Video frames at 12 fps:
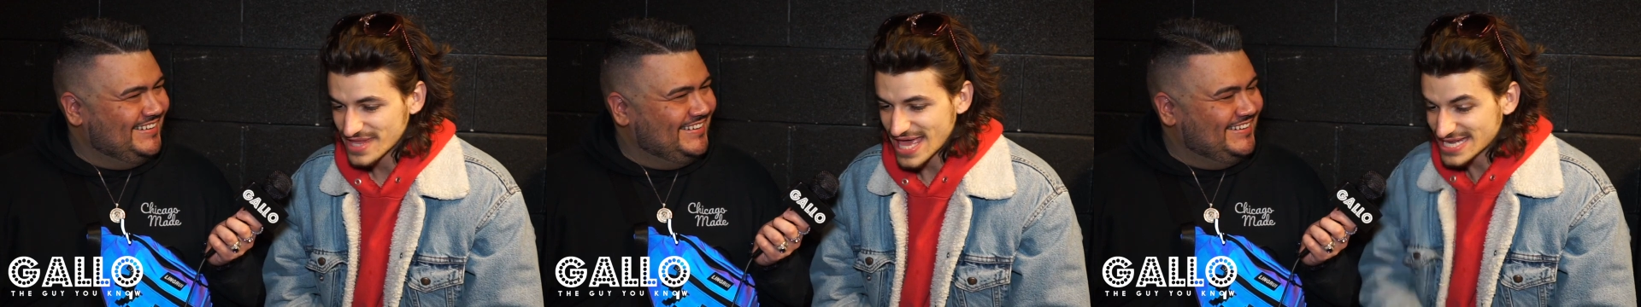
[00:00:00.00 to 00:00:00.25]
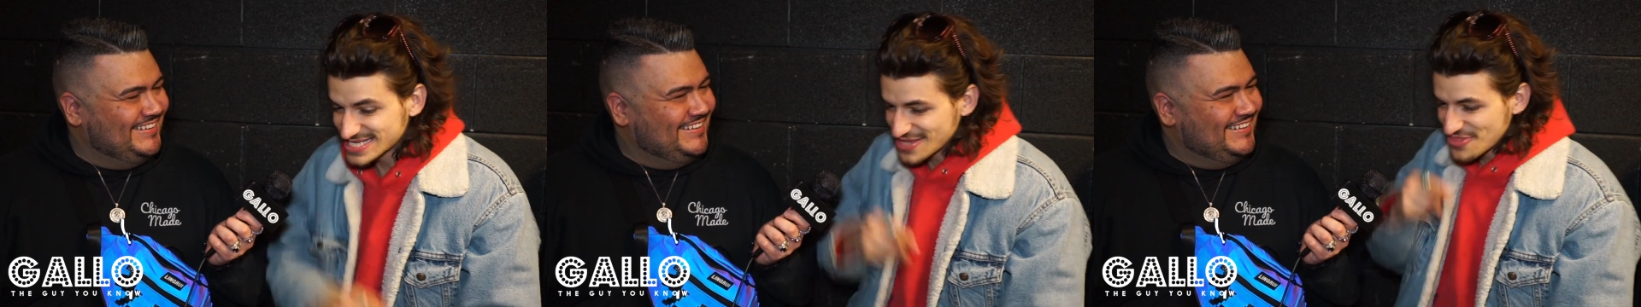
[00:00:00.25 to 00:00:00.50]

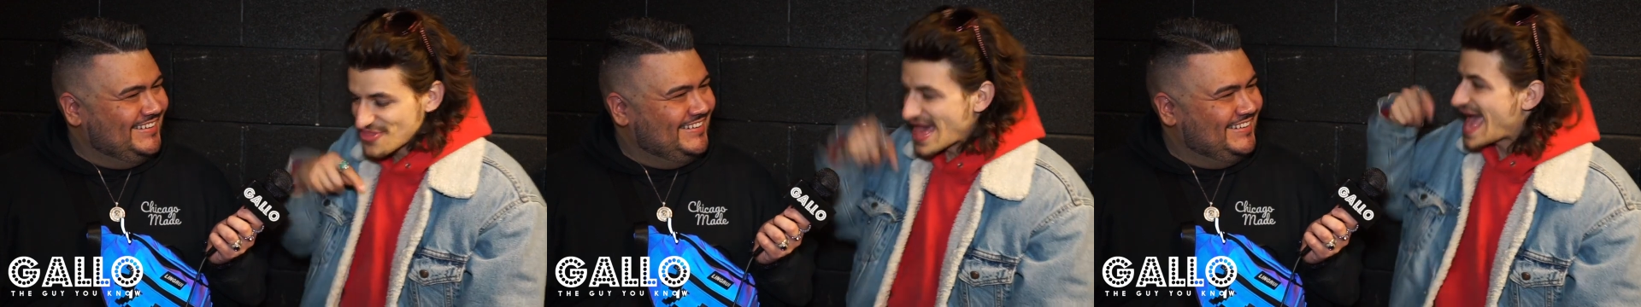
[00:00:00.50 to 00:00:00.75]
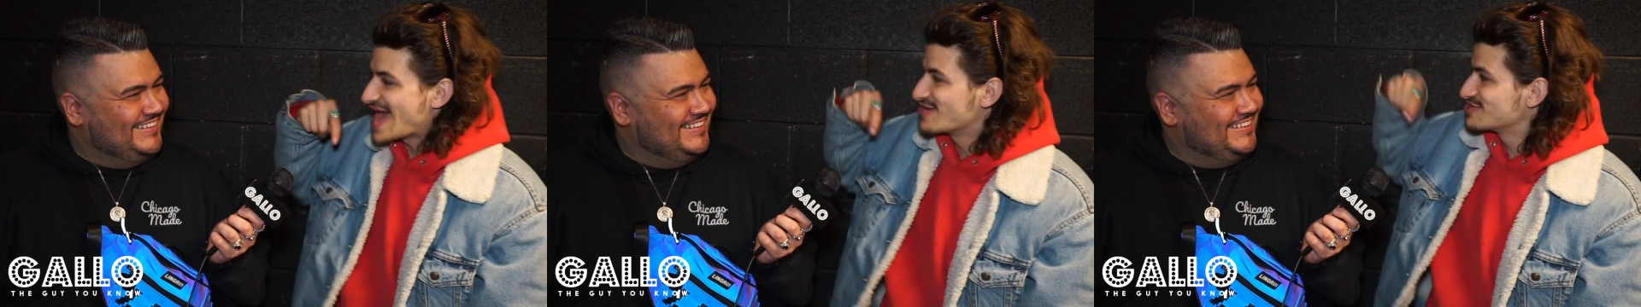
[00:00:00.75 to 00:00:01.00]
Speaker 1: And it's like
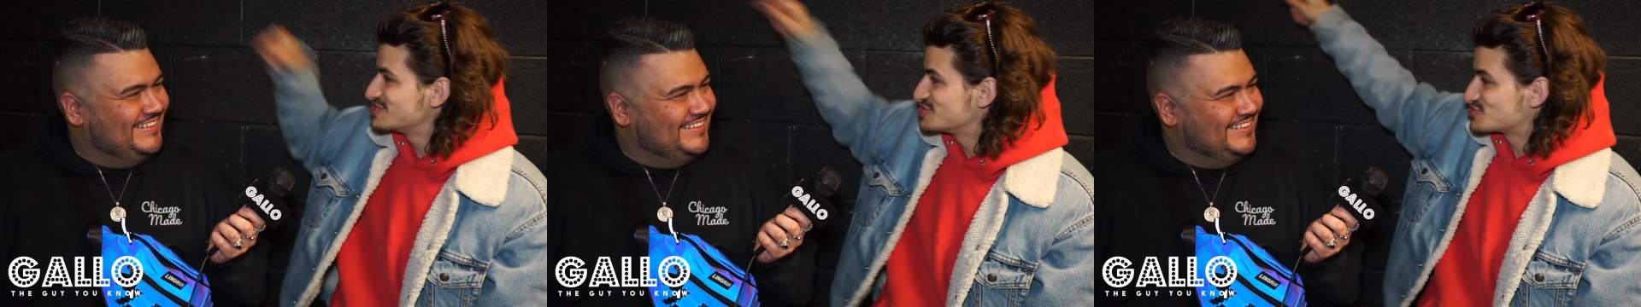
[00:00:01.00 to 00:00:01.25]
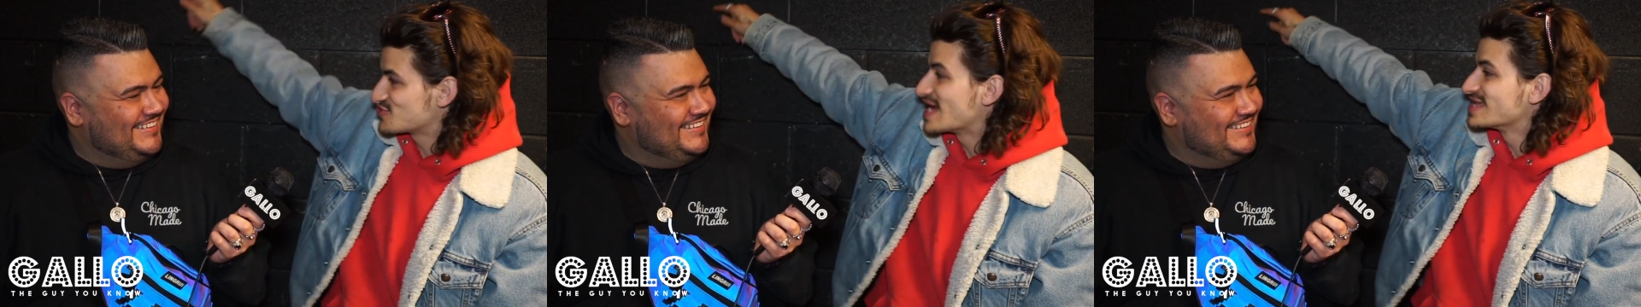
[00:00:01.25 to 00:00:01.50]
that energy
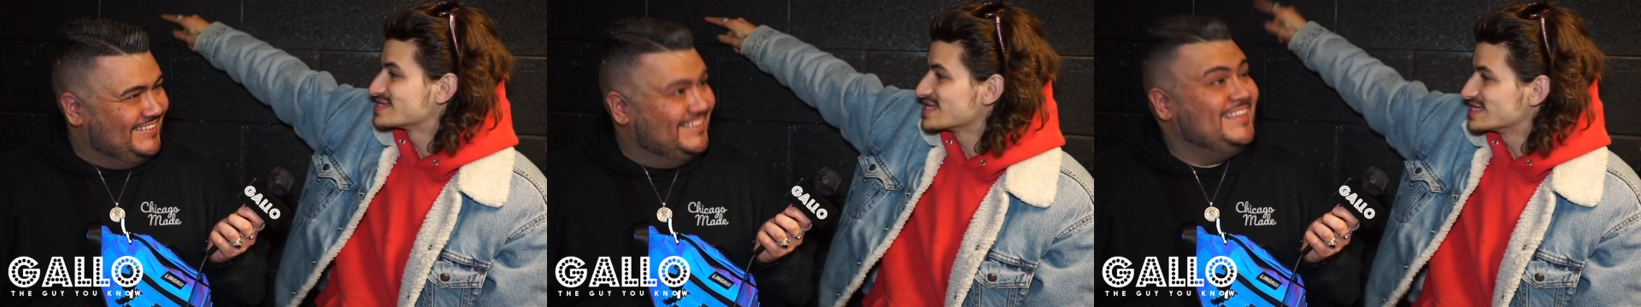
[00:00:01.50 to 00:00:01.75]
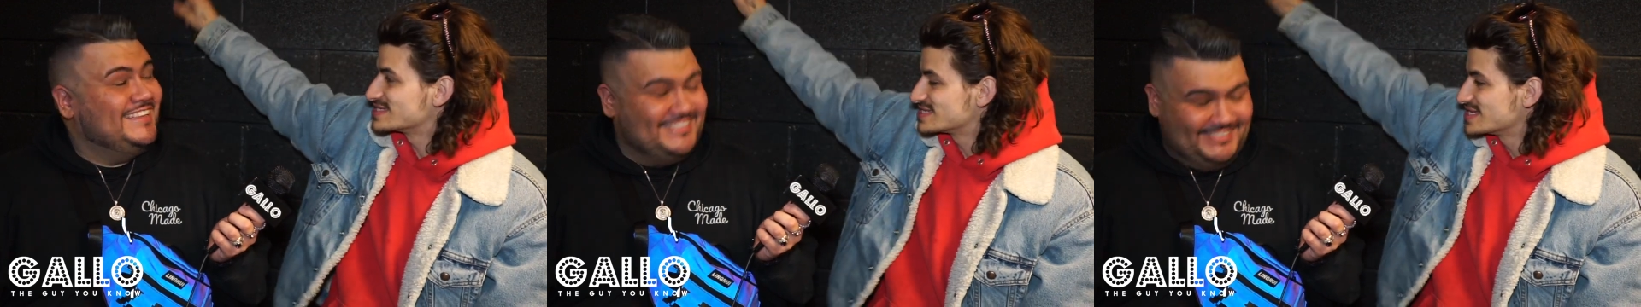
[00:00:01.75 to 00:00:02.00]

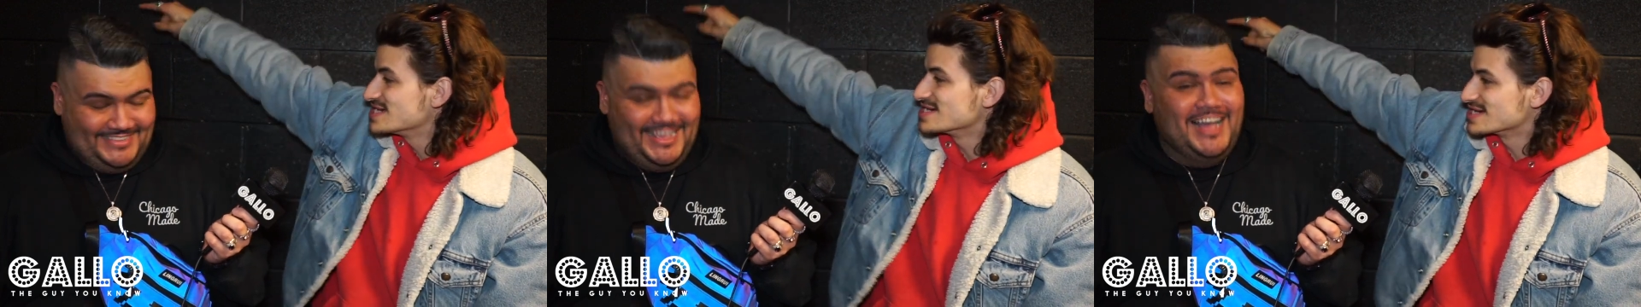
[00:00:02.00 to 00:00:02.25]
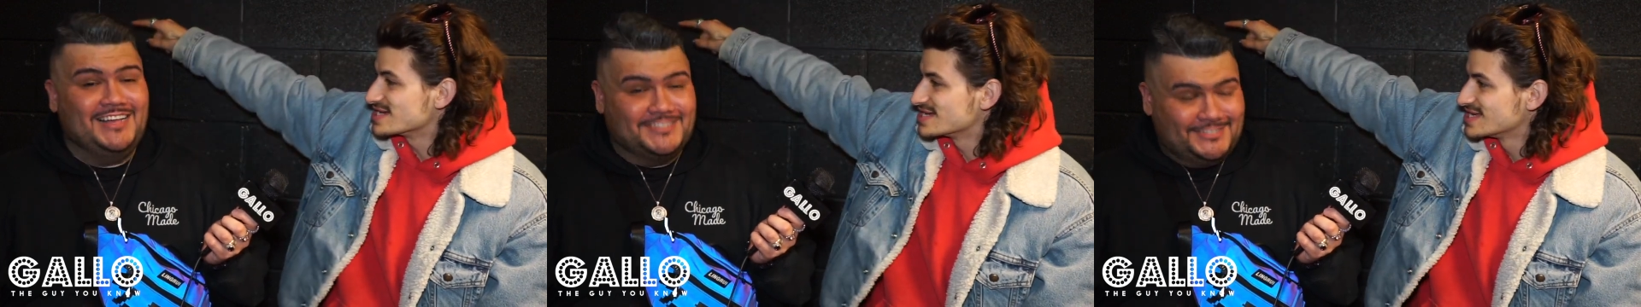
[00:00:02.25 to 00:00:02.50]
translates
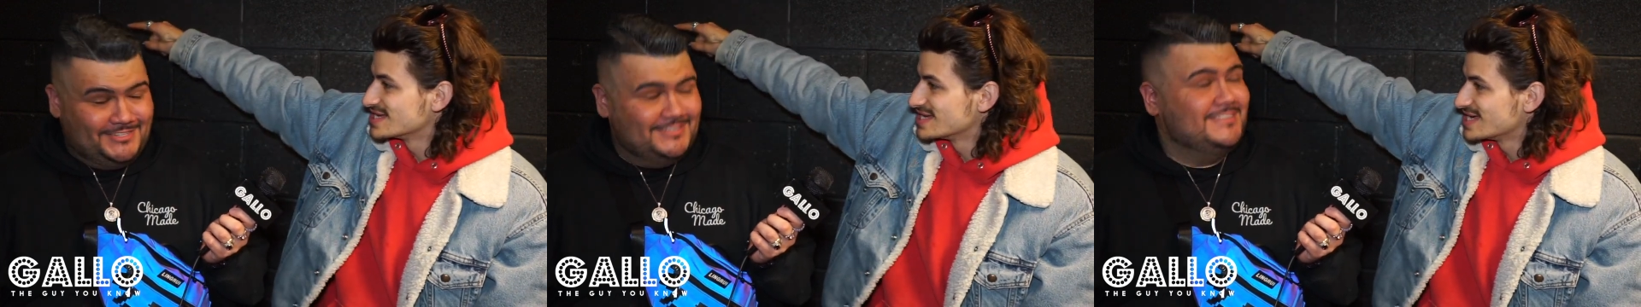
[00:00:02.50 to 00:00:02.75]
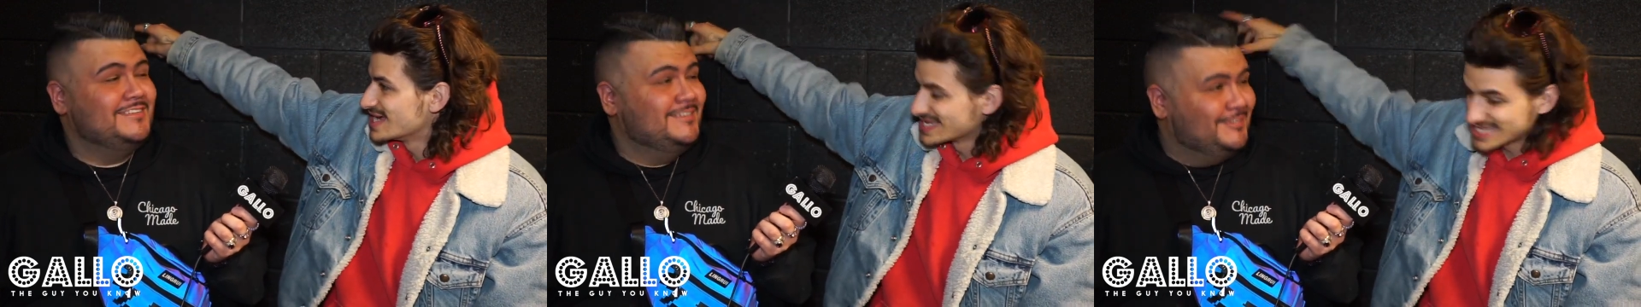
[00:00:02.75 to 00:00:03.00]
here.
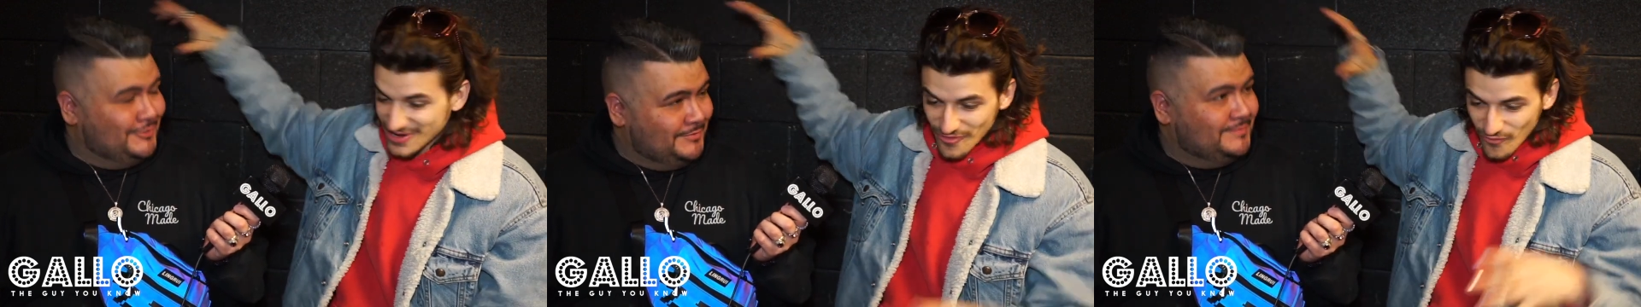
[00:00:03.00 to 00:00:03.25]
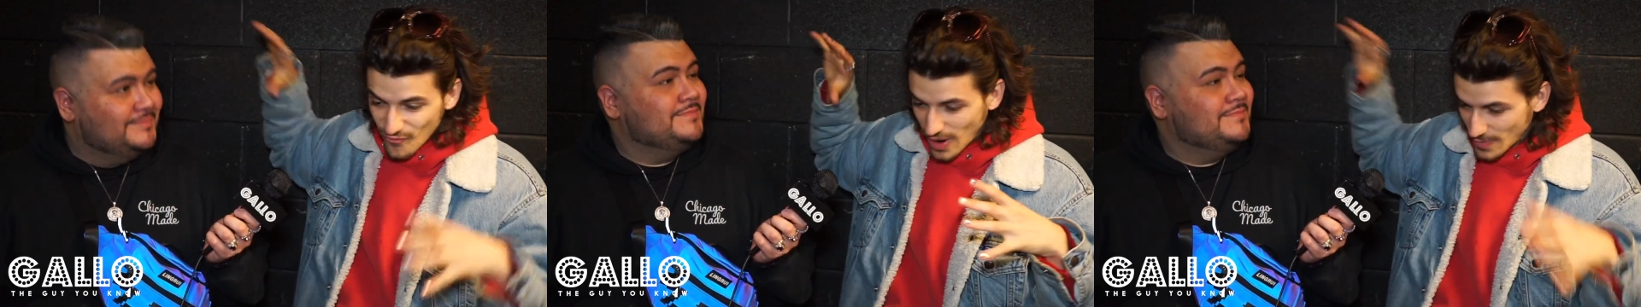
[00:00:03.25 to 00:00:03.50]
It's
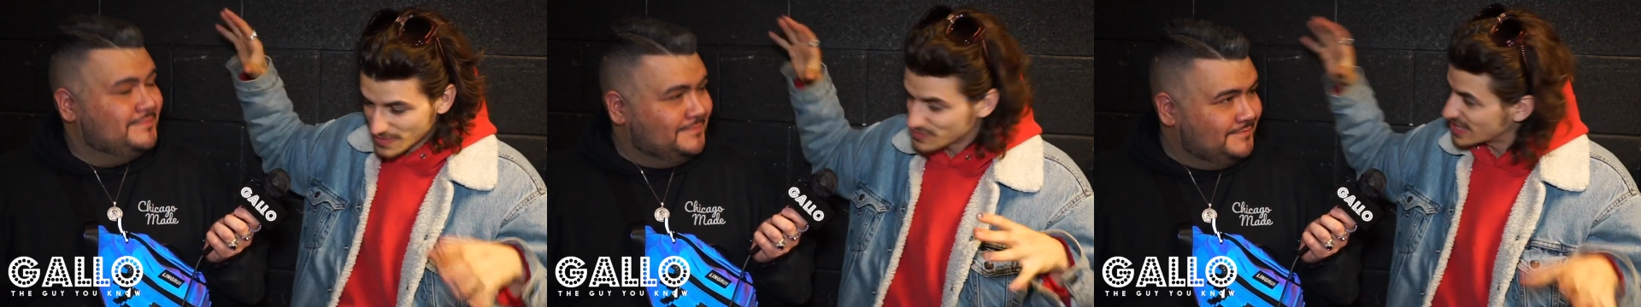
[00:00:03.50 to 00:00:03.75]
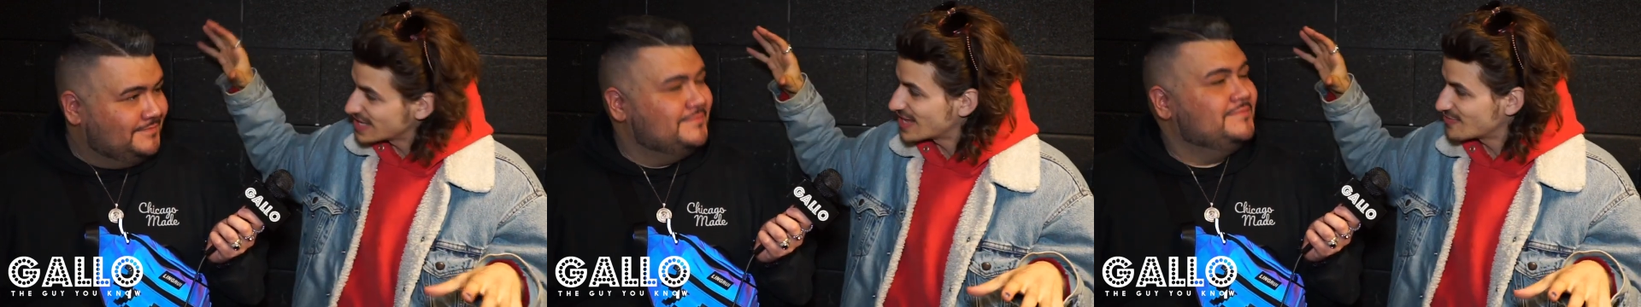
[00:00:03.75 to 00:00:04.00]
like when we
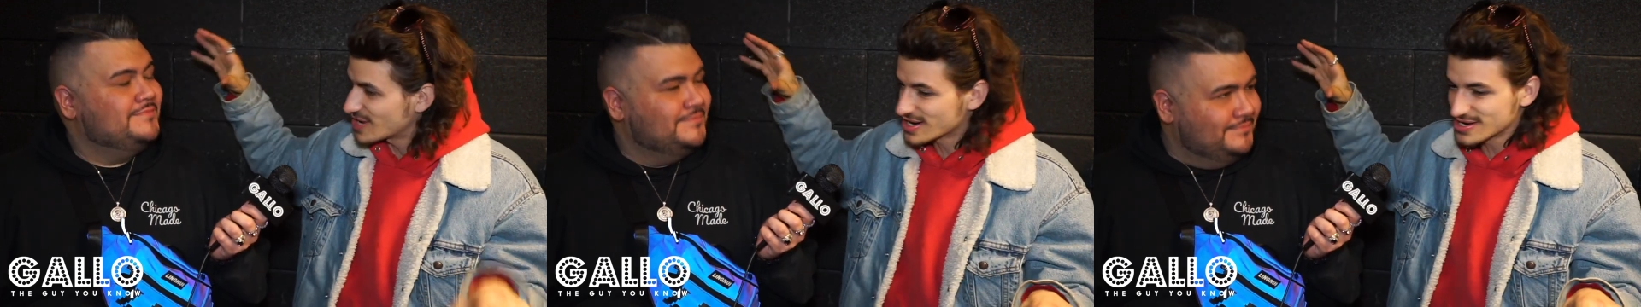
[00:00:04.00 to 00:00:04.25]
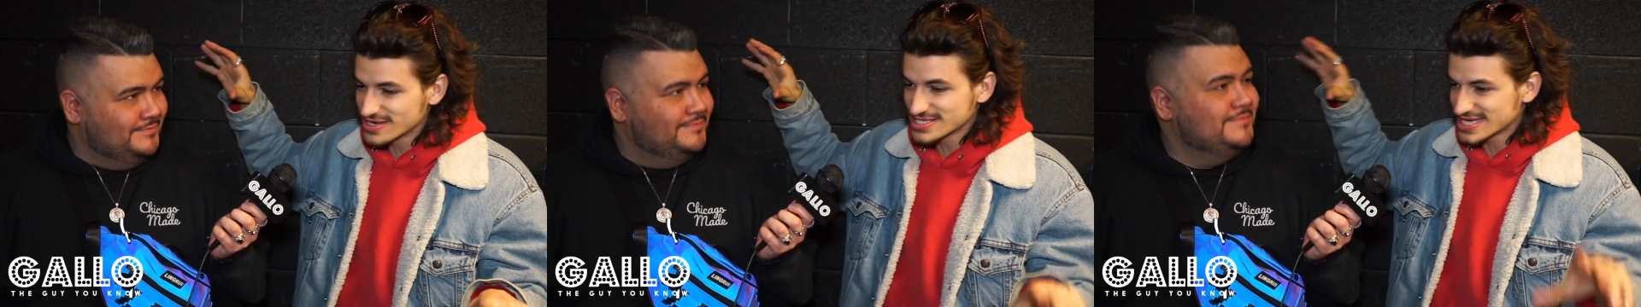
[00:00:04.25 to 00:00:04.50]
play that
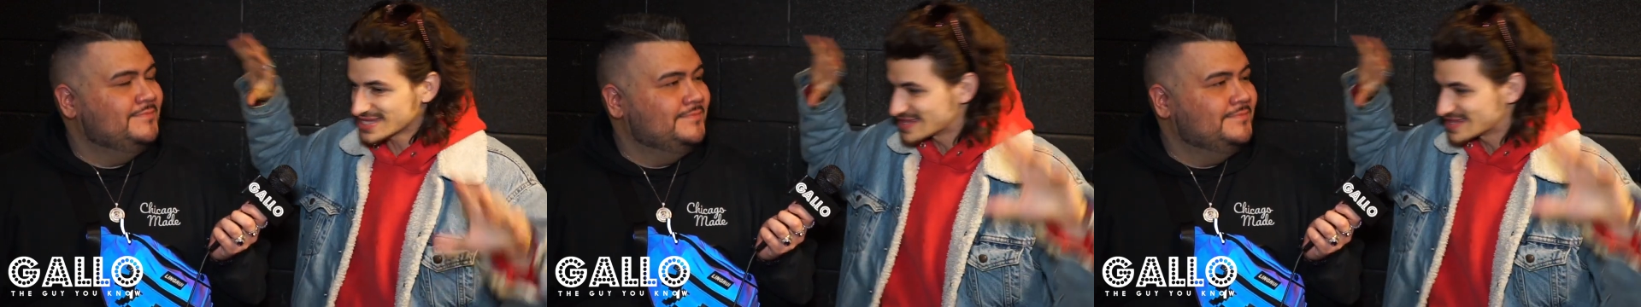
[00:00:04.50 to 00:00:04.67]
record, mm-hmm. it's like